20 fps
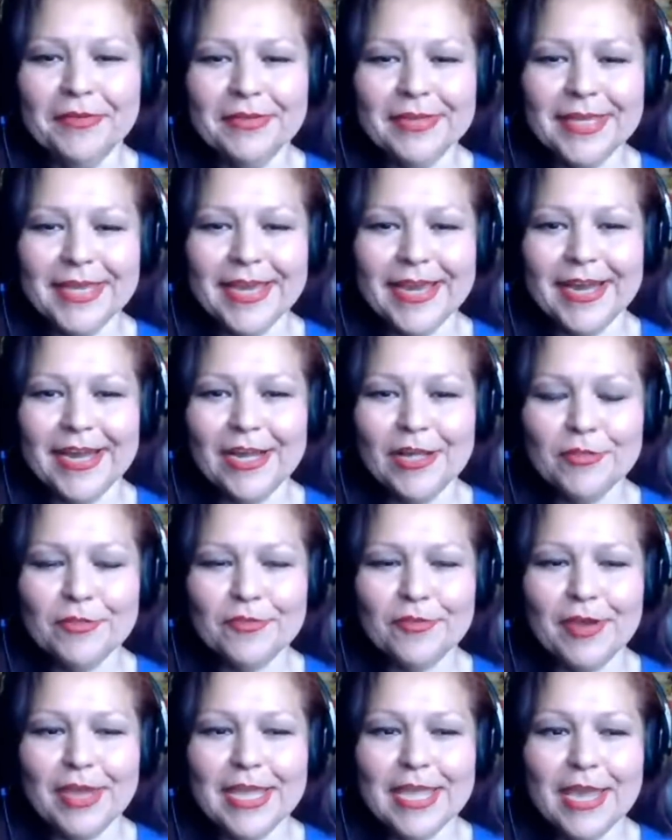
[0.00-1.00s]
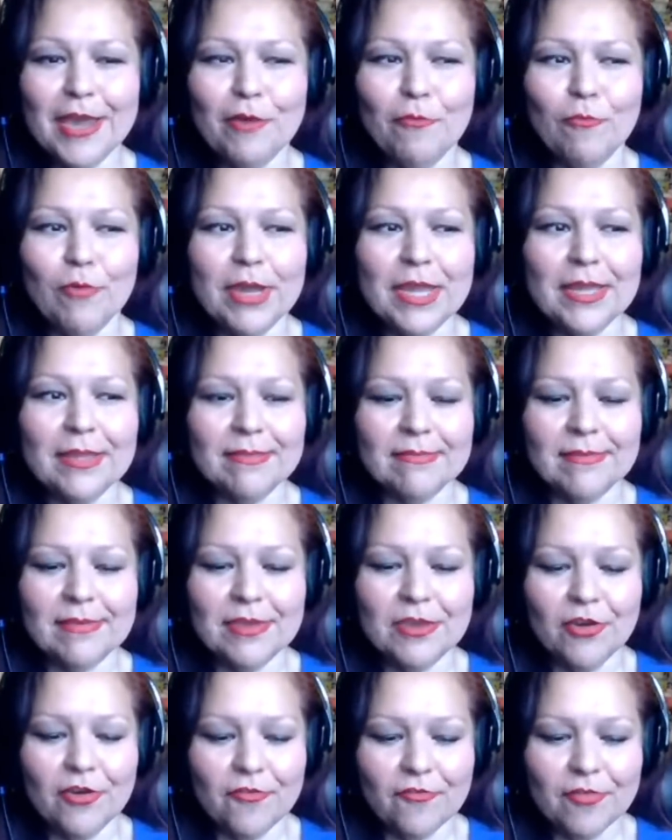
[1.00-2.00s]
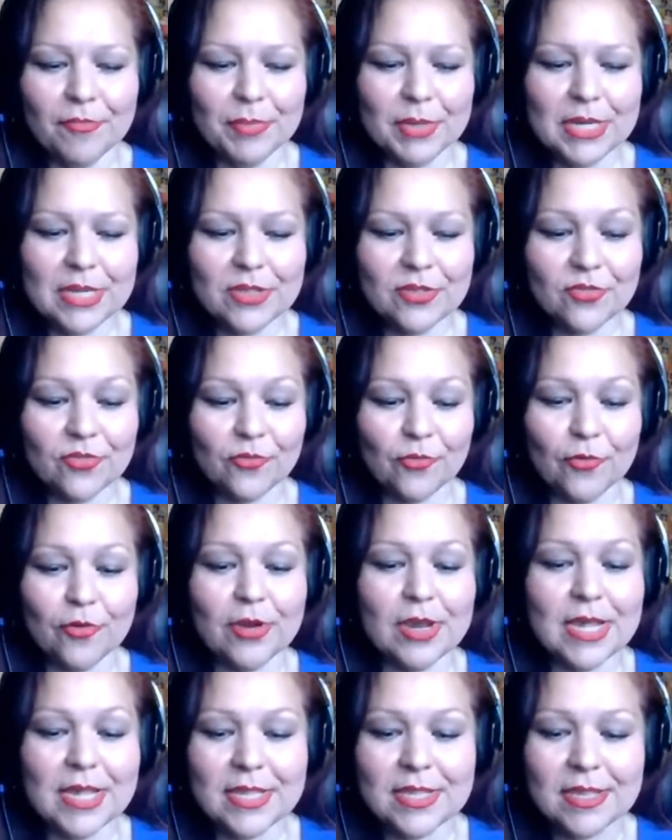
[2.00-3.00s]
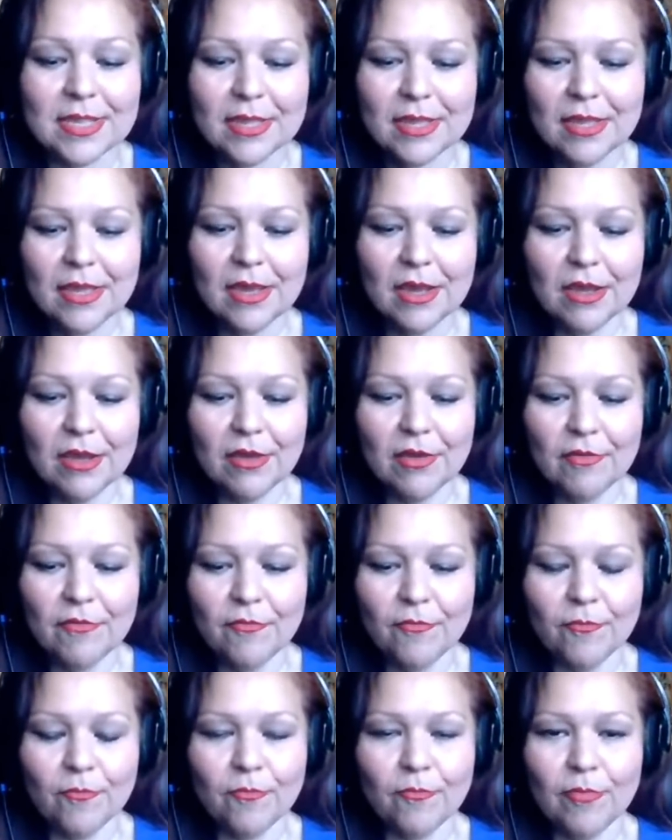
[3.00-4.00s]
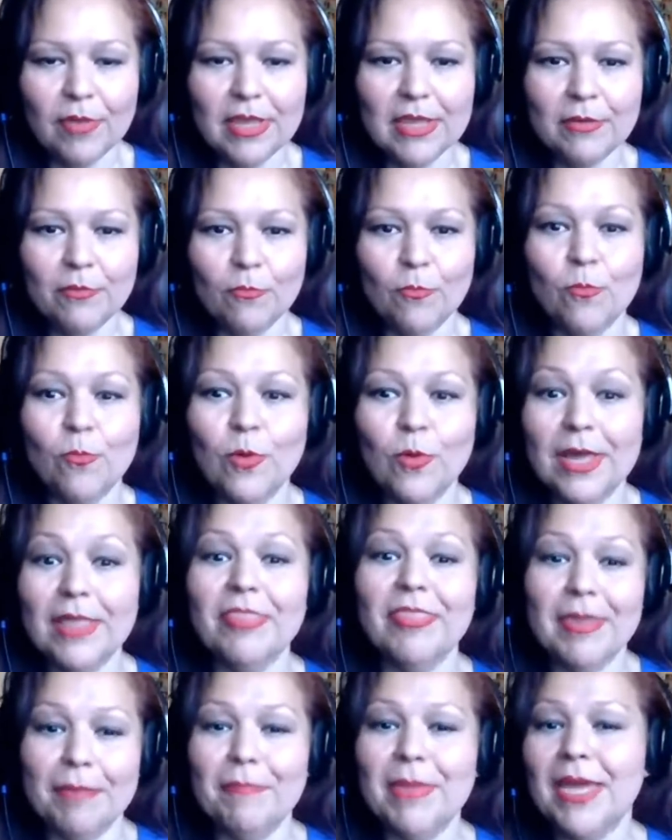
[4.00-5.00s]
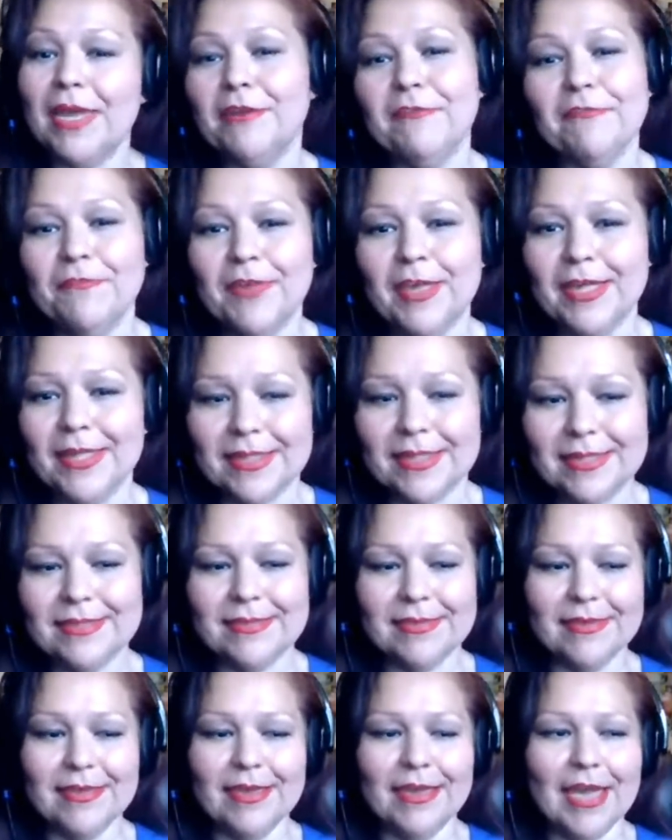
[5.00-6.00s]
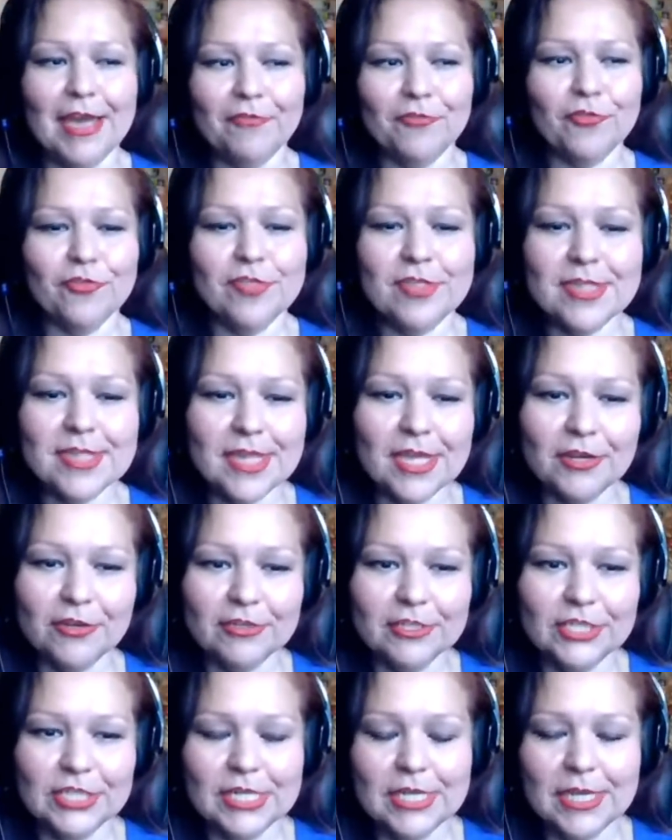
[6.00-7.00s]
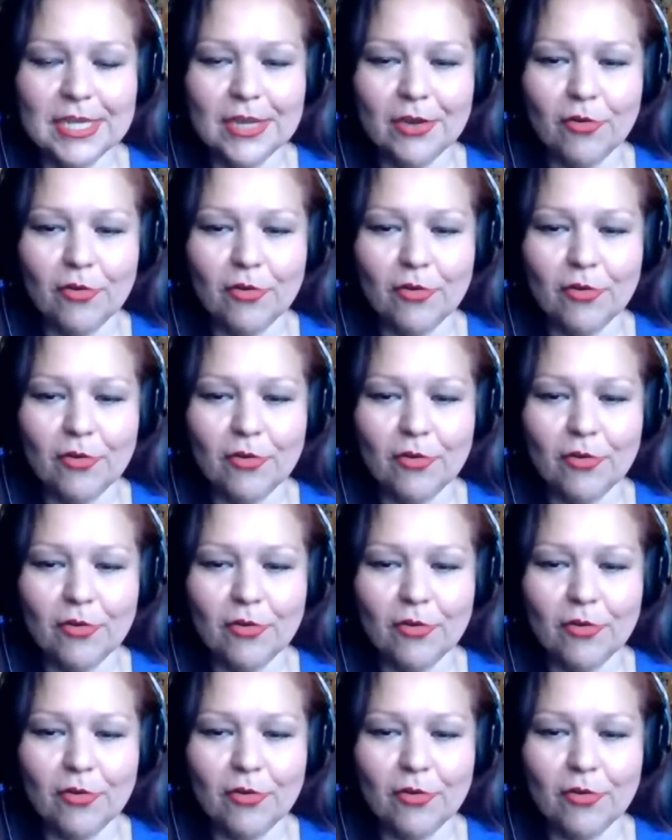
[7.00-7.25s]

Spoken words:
Yeah. So I can't wait to hear everybody's stories of what they manifest after this energy.